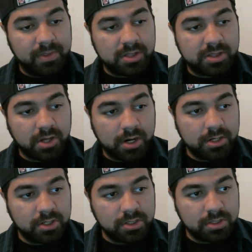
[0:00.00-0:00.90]
start
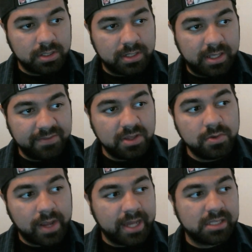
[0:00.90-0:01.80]
giving you
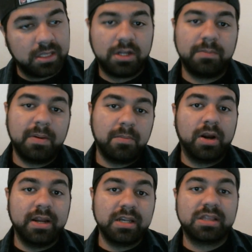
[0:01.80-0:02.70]
guys a little bit more
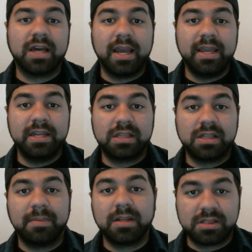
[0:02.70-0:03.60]
insight in
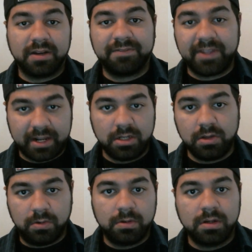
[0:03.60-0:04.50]
some of the stuff that I do.
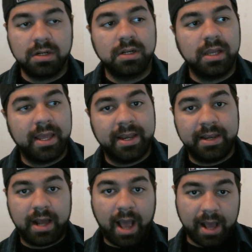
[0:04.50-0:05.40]
And
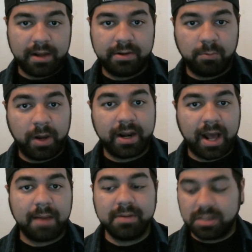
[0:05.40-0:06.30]
one of the
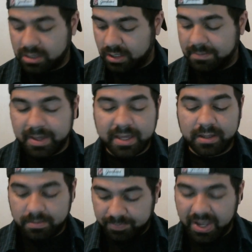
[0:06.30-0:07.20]
hobbies is going to be
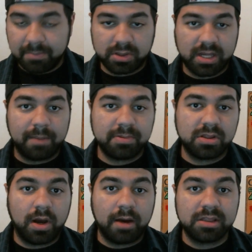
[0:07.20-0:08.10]
tabletop. So
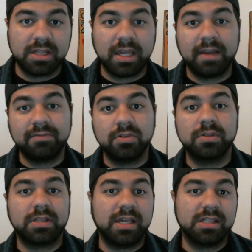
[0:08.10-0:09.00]
I was thinking of doing
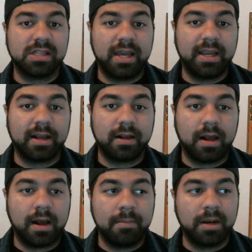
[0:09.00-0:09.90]
things like,
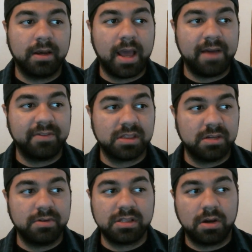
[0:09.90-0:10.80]
I'm going to have a
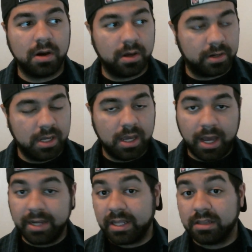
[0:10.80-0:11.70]
series called
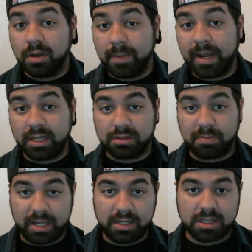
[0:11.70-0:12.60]
Undead Domain
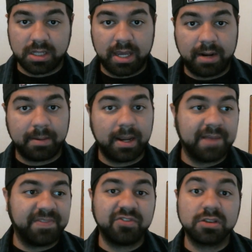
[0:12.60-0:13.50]
Explains. And I'm going to have
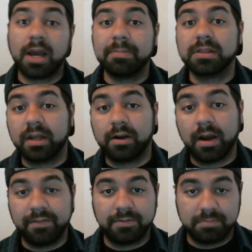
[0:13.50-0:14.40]
different topics that I'll
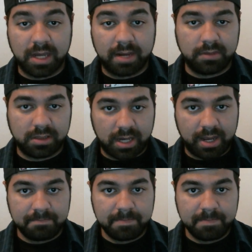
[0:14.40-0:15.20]
cover from time to time.